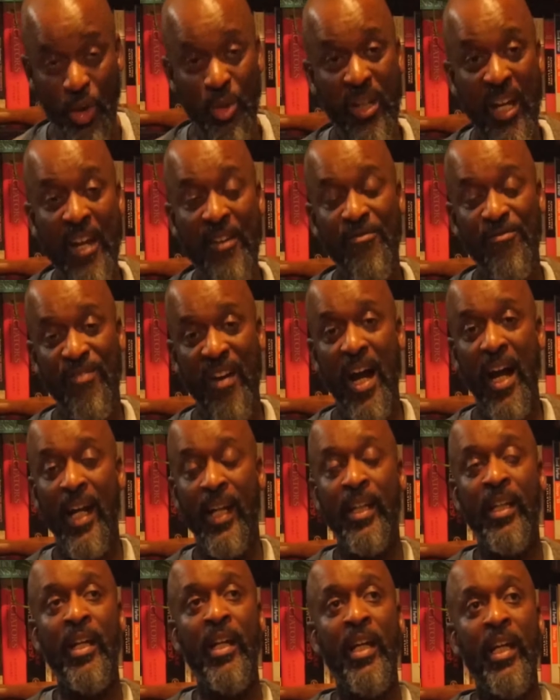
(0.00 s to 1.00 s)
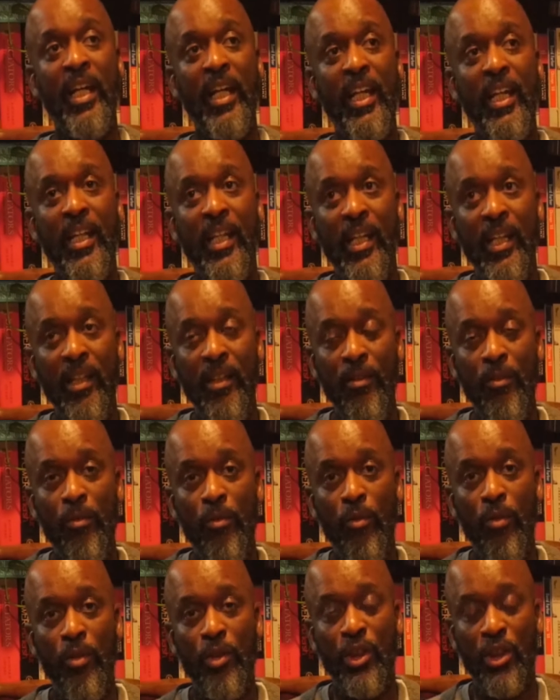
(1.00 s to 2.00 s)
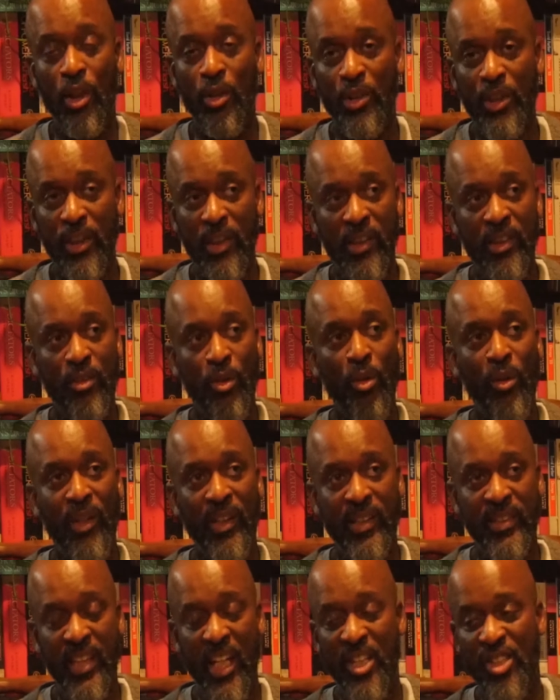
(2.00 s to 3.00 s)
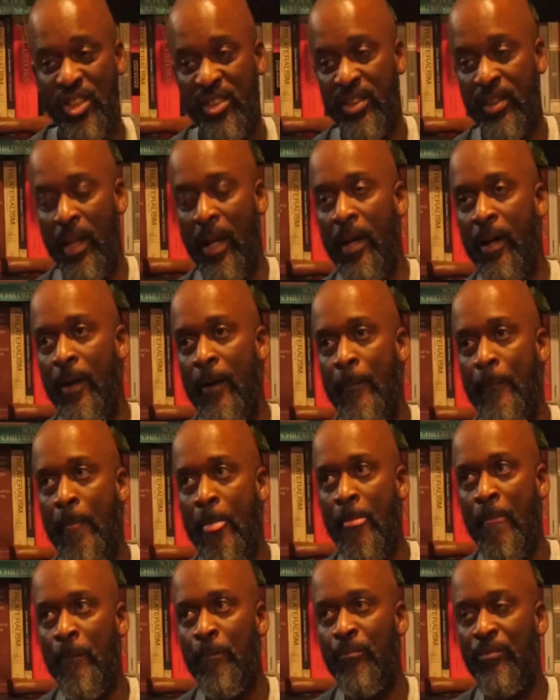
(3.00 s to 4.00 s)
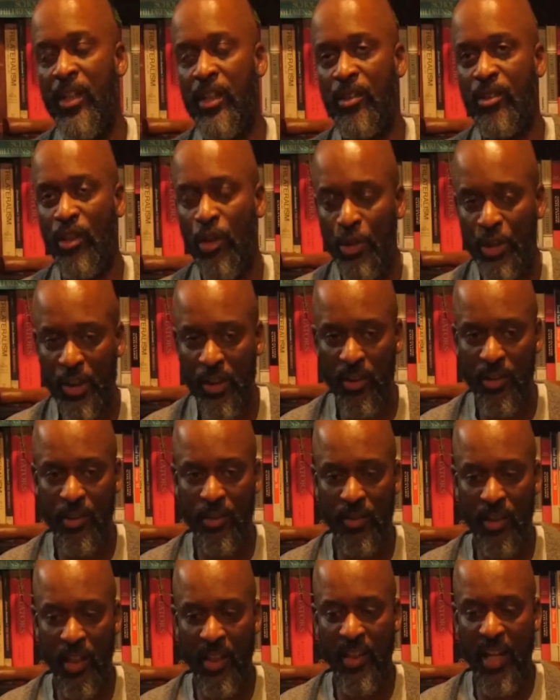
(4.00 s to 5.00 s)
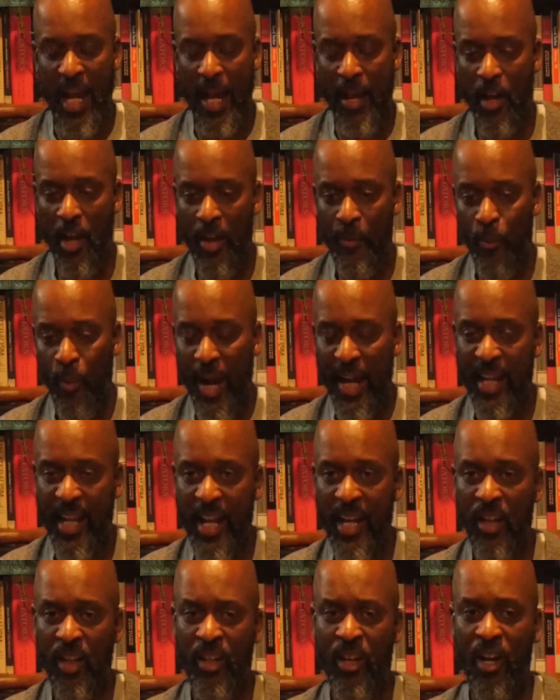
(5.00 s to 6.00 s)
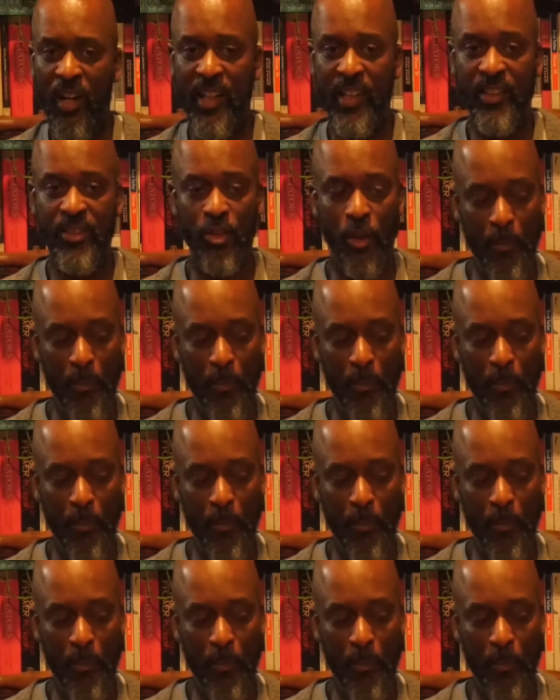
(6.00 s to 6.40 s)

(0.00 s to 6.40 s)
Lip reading: can't find any socialist organizations. The socialists and white anarchists are